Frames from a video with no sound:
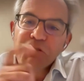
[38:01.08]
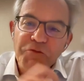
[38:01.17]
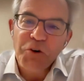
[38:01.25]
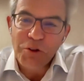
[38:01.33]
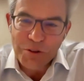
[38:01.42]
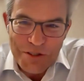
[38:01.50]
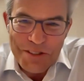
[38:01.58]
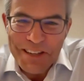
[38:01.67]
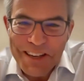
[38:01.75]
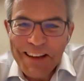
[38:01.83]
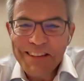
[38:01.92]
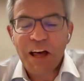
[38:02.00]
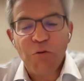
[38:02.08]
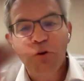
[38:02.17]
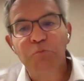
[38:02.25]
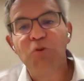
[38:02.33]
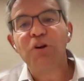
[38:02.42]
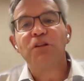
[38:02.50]
revolts that
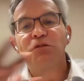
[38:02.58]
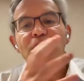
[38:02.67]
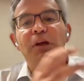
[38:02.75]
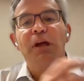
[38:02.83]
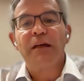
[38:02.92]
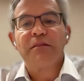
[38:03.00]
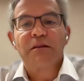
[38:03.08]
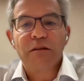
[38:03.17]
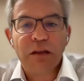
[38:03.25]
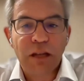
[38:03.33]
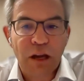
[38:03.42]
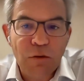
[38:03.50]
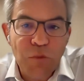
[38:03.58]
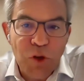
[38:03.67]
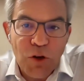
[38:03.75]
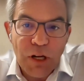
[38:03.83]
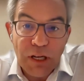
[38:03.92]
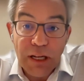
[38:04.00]
we're putting together in a
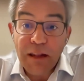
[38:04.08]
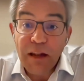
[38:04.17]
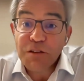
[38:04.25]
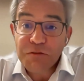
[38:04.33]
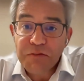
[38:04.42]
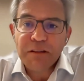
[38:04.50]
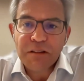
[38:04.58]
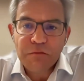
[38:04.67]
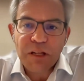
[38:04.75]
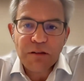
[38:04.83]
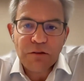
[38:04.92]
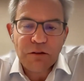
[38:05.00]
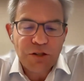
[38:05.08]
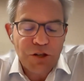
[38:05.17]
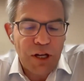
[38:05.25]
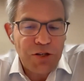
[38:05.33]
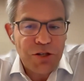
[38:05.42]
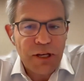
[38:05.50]
community that is fundamentally
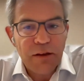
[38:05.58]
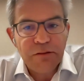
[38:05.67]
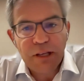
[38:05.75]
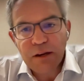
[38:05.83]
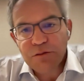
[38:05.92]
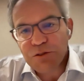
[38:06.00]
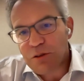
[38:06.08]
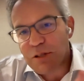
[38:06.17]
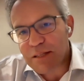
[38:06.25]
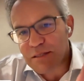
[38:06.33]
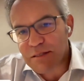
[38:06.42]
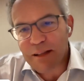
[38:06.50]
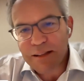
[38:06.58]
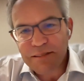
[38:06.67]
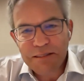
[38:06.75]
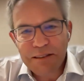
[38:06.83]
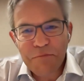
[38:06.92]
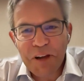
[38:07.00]
changing healthcare. So
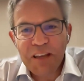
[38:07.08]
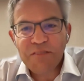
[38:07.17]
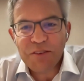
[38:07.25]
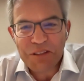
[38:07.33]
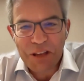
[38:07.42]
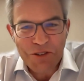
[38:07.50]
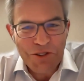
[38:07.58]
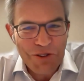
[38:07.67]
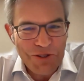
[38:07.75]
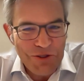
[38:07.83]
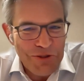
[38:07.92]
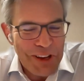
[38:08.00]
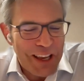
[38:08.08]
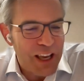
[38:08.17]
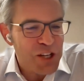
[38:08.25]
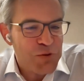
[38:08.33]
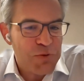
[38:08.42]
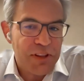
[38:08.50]
that's my invitation to
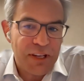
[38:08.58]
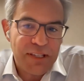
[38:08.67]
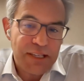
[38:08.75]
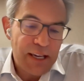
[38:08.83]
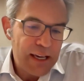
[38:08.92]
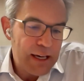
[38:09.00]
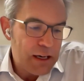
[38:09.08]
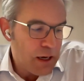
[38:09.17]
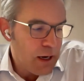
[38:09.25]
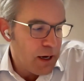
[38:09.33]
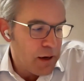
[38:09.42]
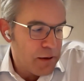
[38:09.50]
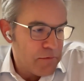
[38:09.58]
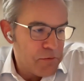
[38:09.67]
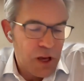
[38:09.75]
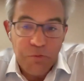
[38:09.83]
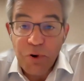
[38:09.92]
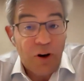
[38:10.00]
engage with us.
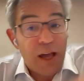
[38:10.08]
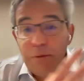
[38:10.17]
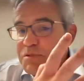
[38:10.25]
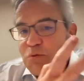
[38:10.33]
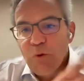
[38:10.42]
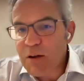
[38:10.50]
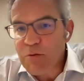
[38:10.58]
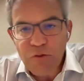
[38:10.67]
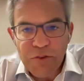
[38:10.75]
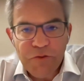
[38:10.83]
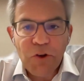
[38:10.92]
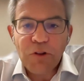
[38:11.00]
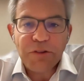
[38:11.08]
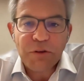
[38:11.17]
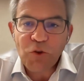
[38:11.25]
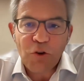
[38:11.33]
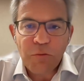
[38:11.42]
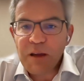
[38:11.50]
And perhaps Why We Revolt, the
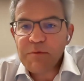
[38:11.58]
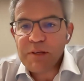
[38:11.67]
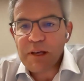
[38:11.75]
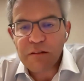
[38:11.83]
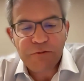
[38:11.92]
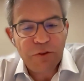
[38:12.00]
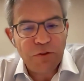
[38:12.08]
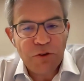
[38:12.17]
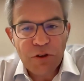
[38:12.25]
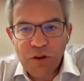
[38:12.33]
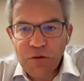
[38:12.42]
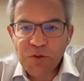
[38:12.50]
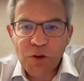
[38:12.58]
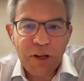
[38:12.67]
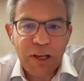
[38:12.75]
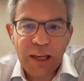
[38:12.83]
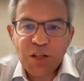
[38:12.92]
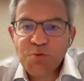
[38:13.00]
book, might be helpful to you. So
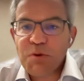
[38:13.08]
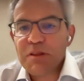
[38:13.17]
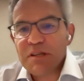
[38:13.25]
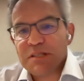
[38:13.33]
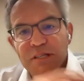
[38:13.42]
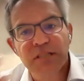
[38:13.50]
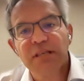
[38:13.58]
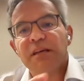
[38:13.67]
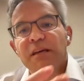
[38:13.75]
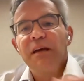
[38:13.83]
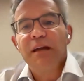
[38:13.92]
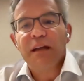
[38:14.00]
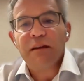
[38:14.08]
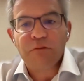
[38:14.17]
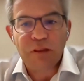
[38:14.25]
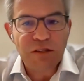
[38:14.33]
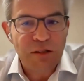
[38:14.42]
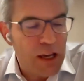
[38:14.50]
engage with this and see if
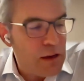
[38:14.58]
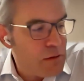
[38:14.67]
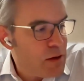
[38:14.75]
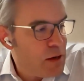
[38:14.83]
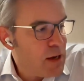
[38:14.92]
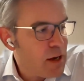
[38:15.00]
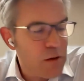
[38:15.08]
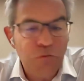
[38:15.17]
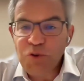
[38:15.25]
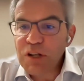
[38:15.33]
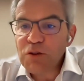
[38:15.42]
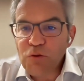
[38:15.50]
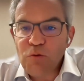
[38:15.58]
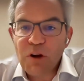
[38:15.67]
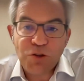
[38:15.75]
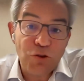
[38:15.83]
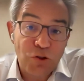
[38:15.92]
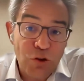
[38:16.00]
this can bring to
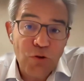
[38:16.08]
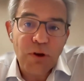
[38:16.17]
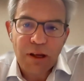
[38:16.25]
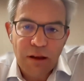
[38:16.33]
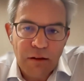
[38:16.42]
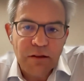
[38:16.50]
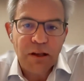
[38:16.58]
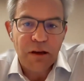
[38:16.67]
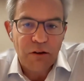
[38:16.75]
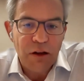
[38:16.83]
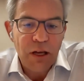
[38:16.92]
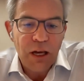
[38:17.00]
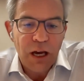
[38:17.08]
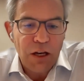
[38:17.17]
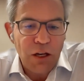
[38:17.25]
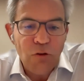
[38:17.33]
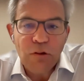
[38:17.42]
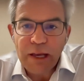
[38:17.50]
what you do in healthcare a
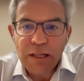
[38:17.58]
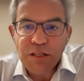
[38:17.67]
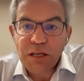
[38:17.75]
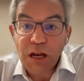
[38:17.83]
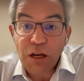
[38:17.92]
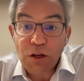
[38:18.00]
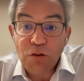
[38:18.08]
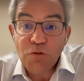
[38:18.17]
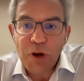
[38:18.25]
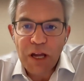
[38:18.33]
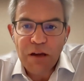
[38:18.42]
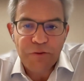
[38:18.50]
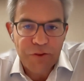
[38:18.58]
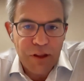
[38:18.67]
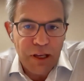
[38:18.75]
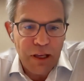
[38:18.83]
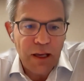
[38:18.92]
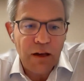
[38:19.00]
new lens and a new way of
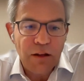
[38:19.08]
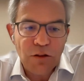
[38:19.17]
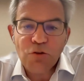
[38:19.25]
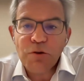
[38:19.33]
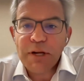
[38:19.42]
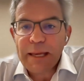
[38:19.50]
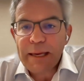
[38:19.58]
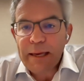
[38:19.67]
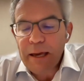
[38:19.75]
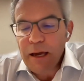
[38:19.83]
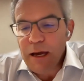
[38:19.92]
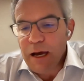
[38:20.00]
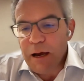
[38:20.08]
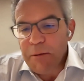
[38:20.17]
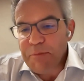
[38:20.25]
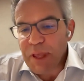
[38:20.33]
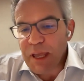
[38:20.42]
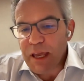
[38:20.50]
thinking and doing.
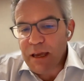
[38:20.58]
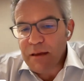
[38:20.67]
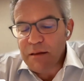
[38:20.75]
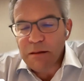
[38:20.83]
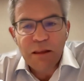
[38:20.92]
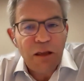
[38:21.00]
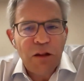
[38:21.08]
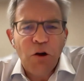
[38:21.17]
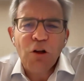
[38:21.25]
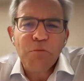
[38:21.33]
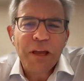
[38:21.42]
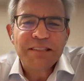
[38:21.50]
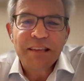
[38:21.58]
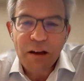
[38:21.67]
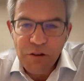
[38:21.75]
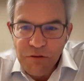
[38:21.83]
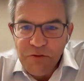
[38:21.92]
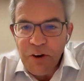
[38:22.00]
It all may
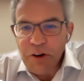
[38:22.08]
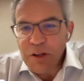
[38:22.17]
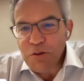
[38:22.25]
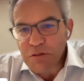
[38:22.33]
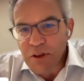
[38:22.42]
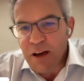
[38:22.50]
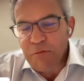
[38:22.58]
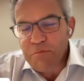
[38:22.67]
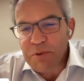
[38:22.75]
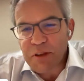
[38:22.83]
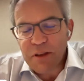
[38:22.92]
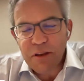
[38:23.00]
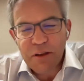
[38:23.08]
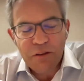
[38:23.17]
sound very utopic,